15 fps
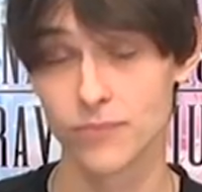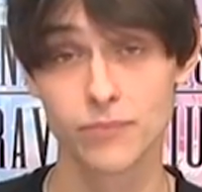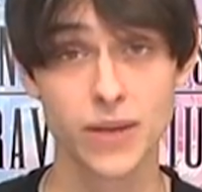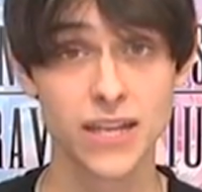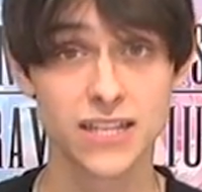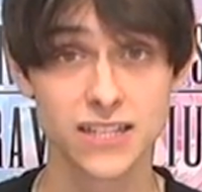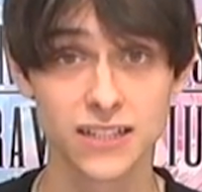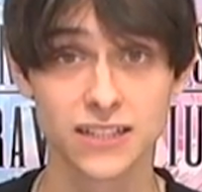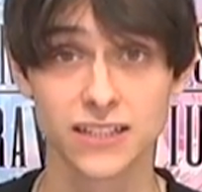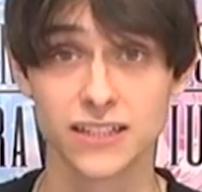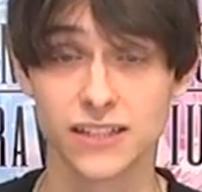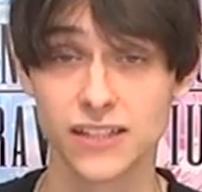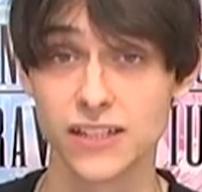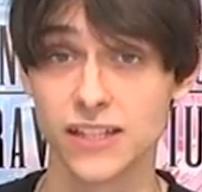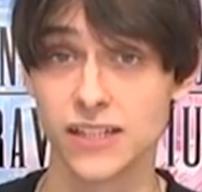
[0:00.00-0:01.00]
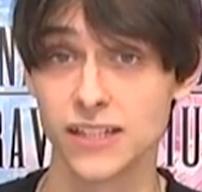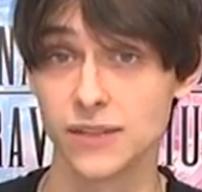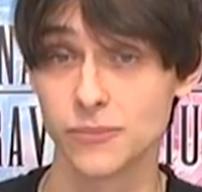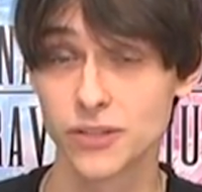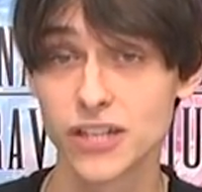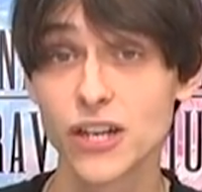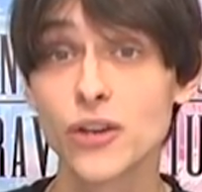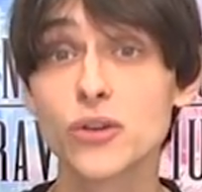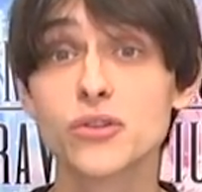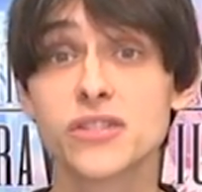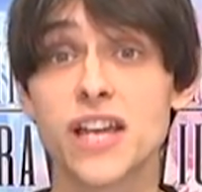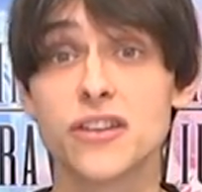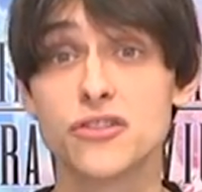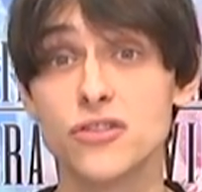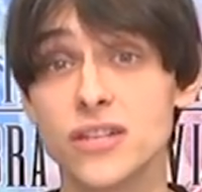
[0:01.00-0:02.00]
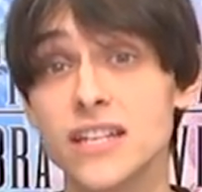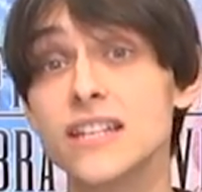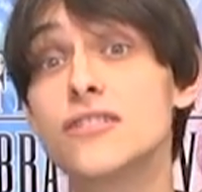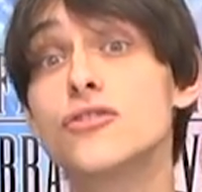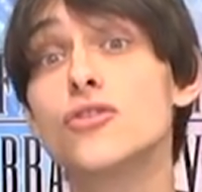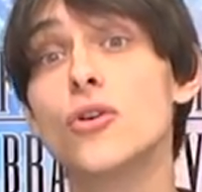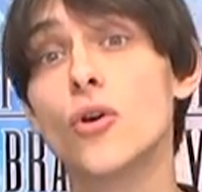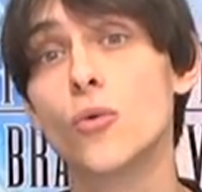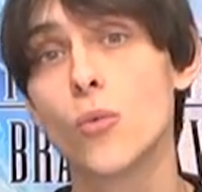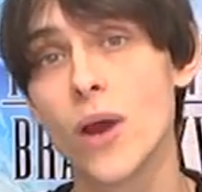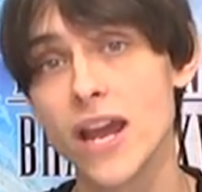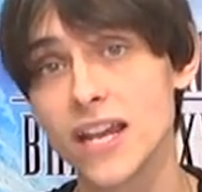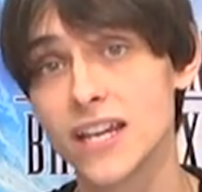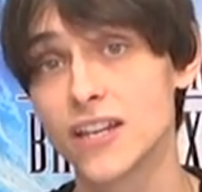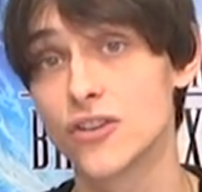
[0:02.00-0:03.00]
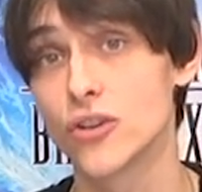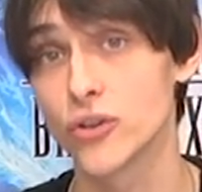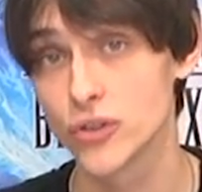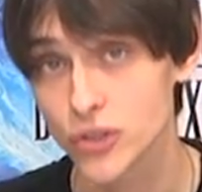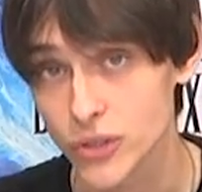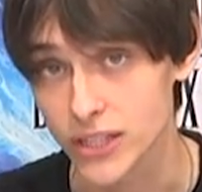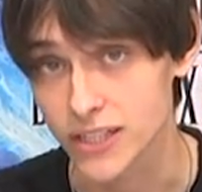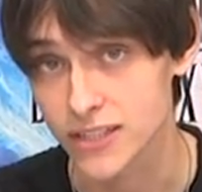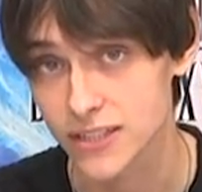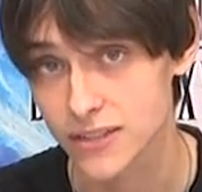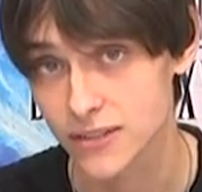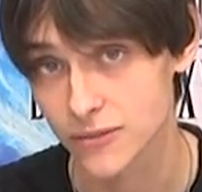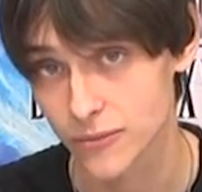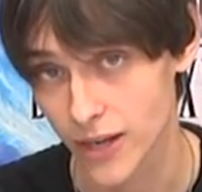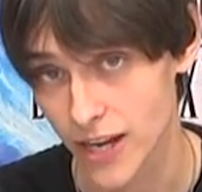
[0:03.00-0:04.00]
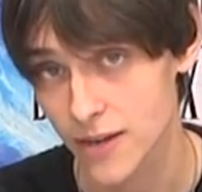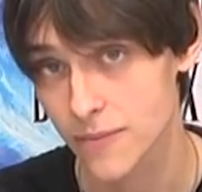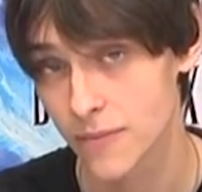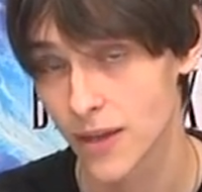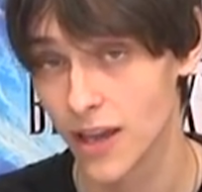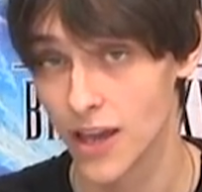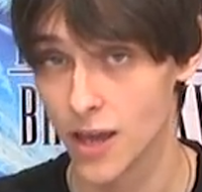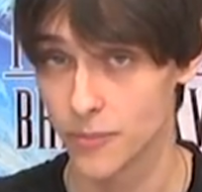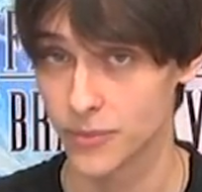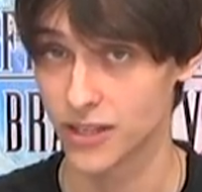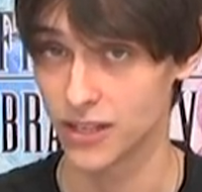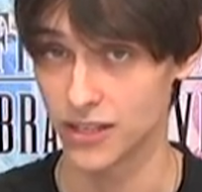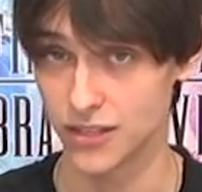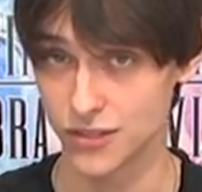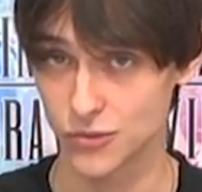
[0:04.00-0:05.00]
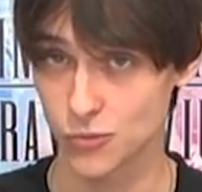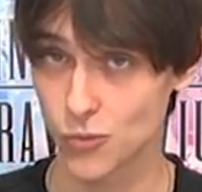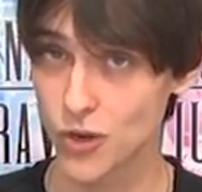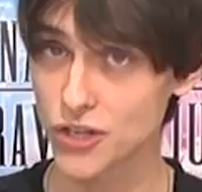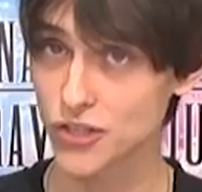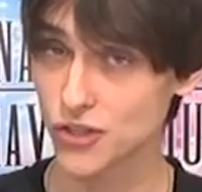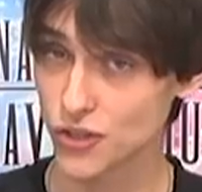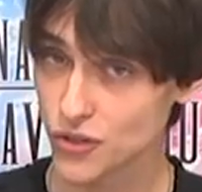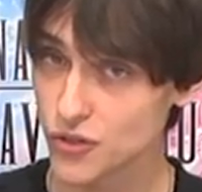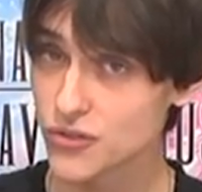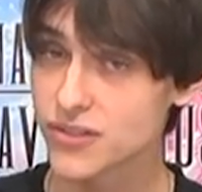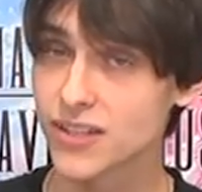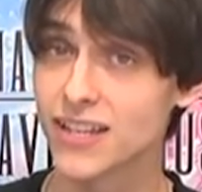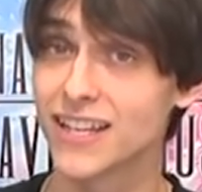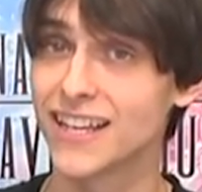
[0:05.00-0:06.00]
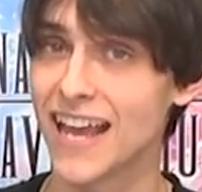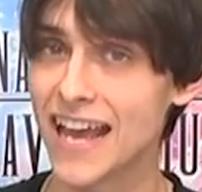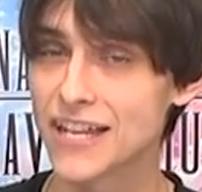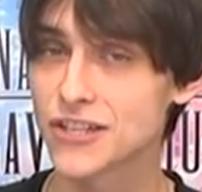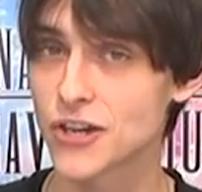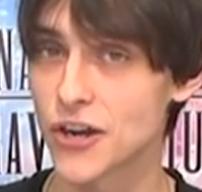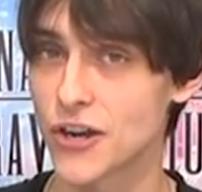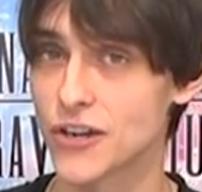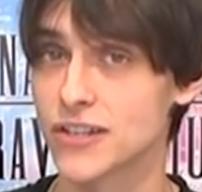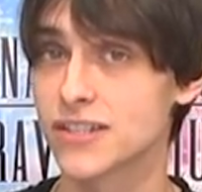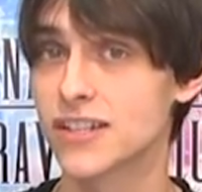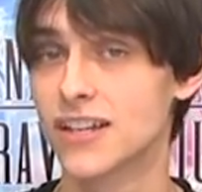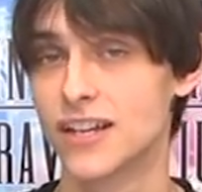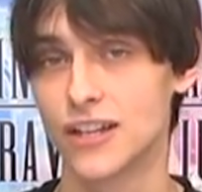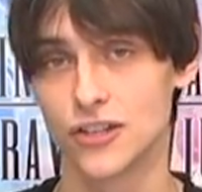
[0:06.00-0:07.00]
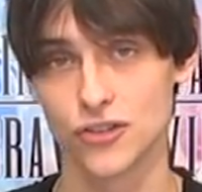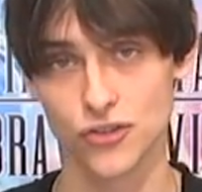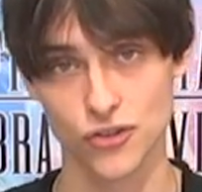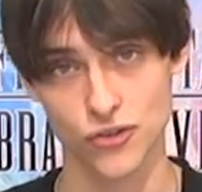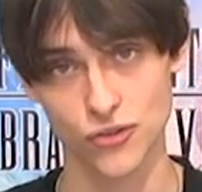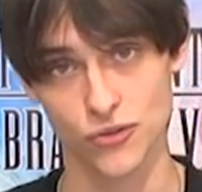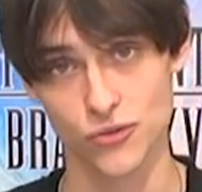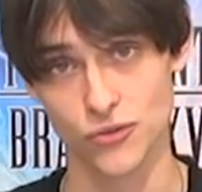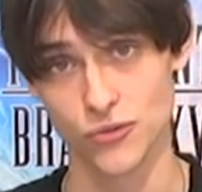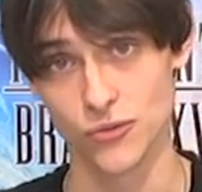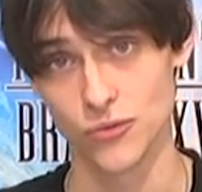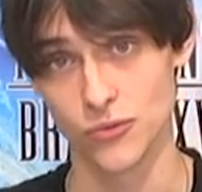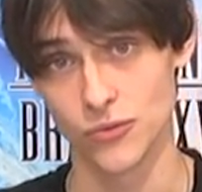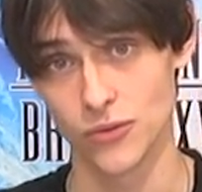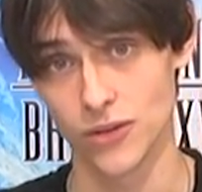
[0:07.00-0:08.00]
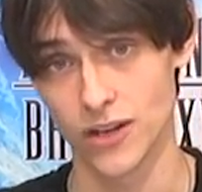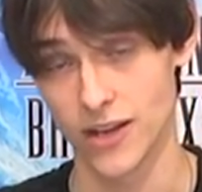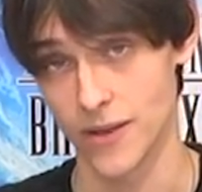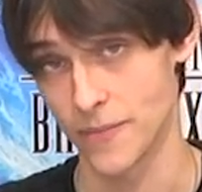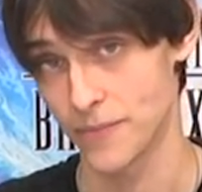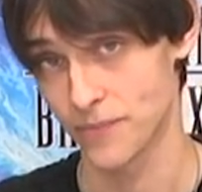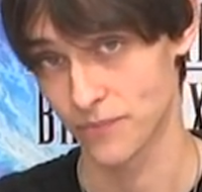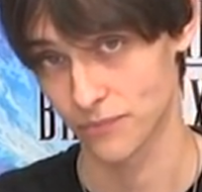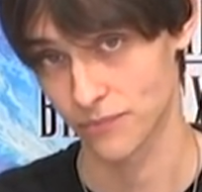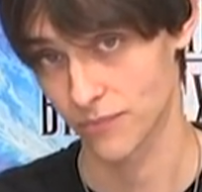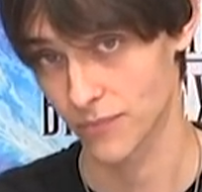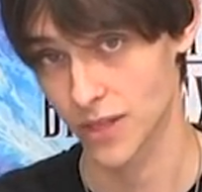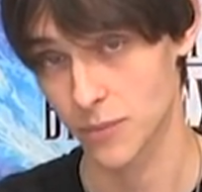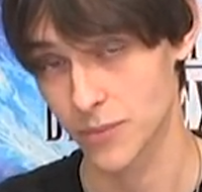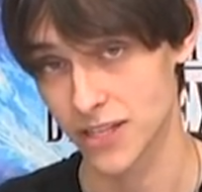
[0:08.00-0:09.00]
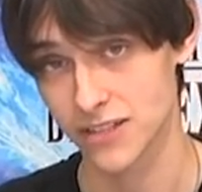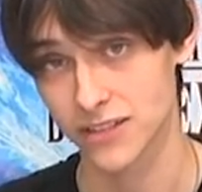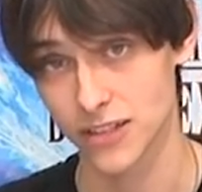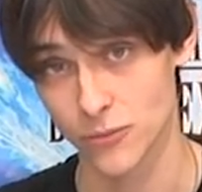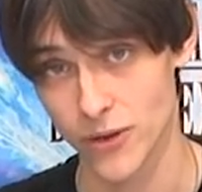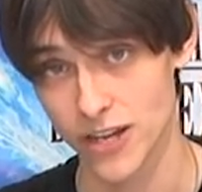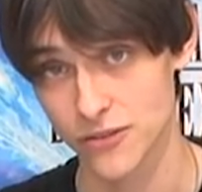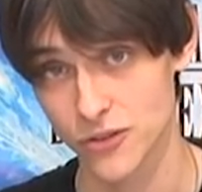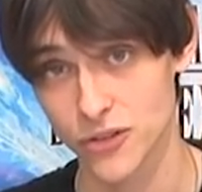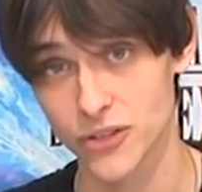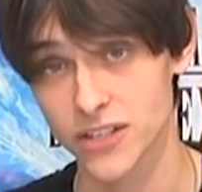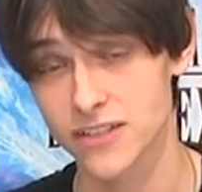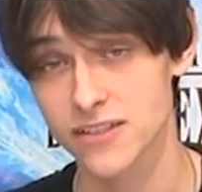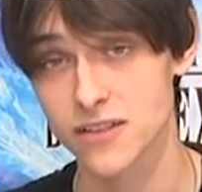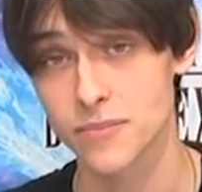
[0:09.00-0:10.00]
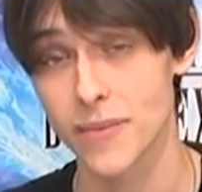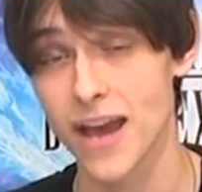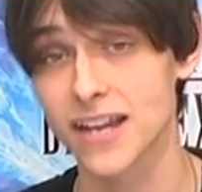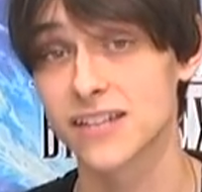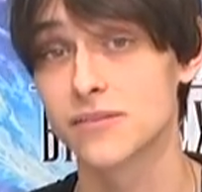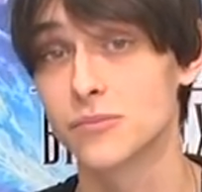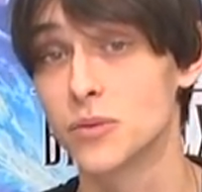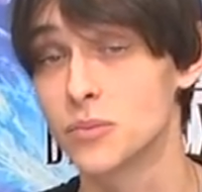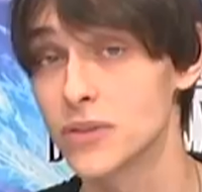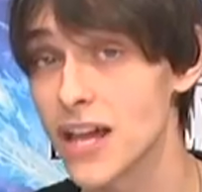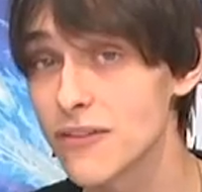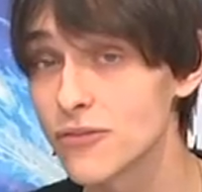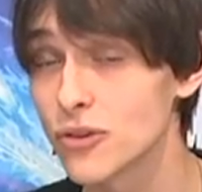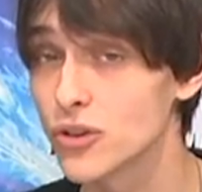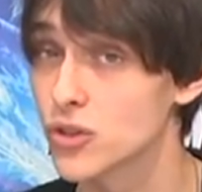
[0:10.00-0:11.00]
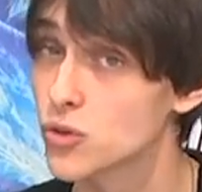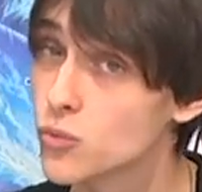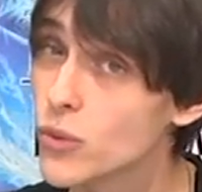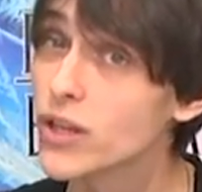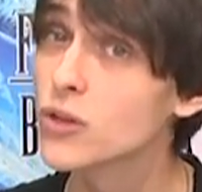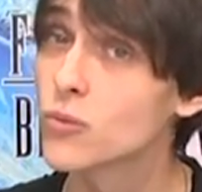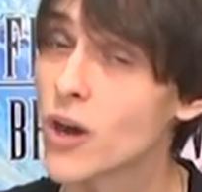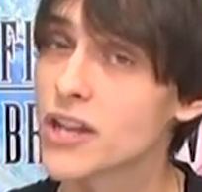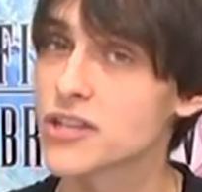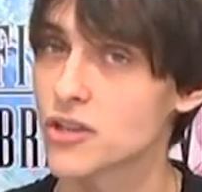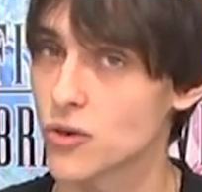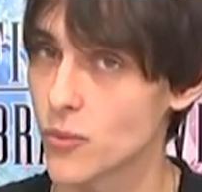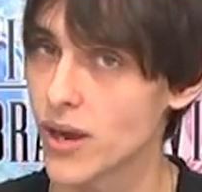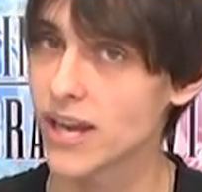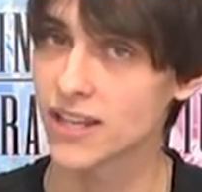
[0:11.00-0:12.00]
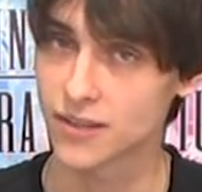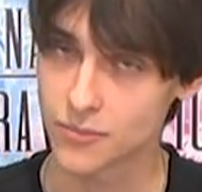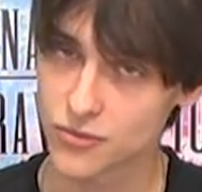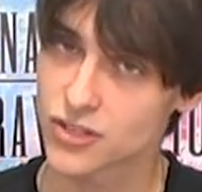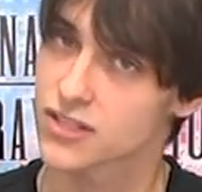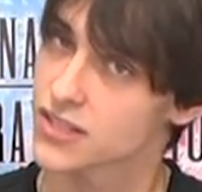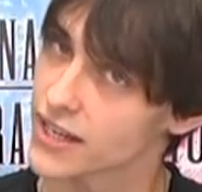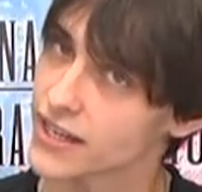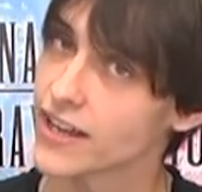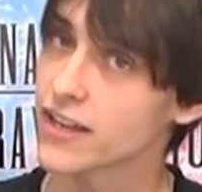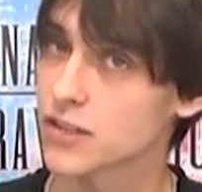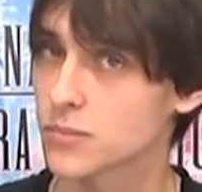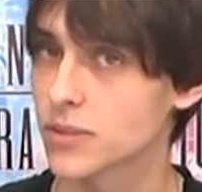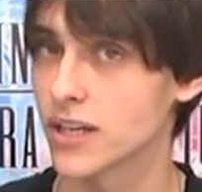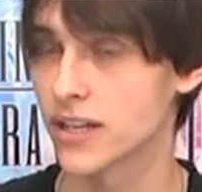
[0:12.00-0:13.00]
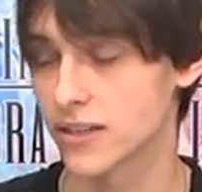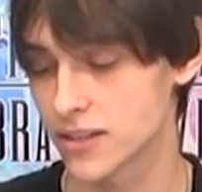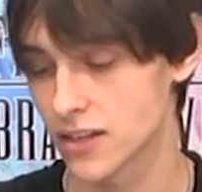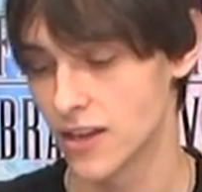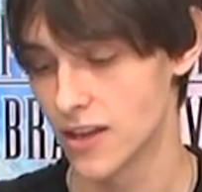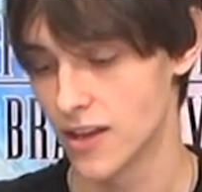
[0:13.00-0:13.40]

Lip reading: basically the materials that you need to awaken your units, right? Because once you use the Gigantars to basically raise your units to the maximum level, you will want to awaken them, just like I explained